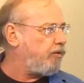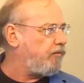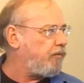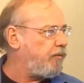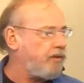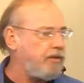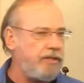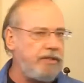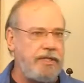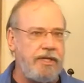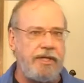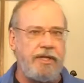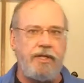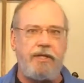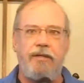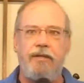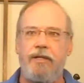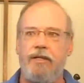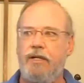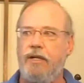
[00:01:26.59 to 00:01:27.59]
beautiful
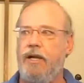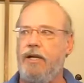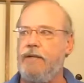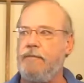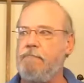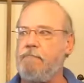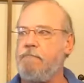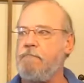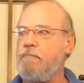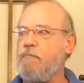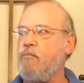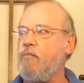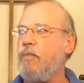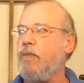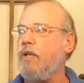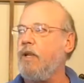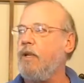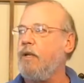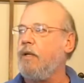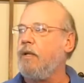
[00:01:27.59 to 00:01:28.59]
city.
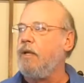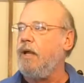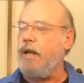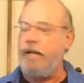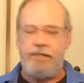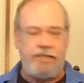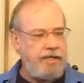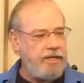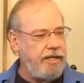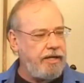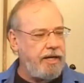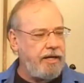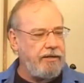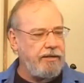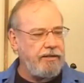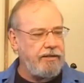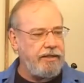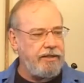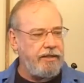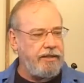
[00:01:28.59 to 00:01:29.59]
I sent
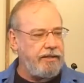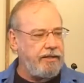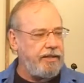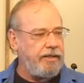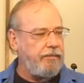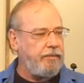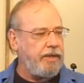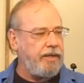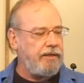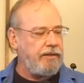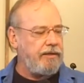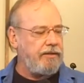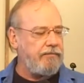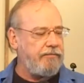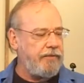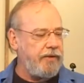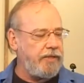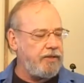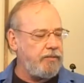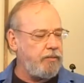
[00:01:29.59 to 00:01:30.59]
out an email on
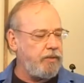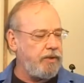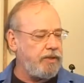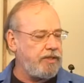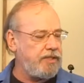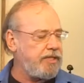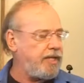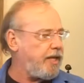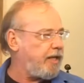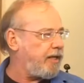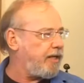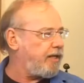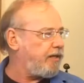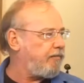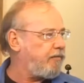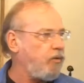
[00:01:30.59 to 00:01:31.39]
Facebook saying,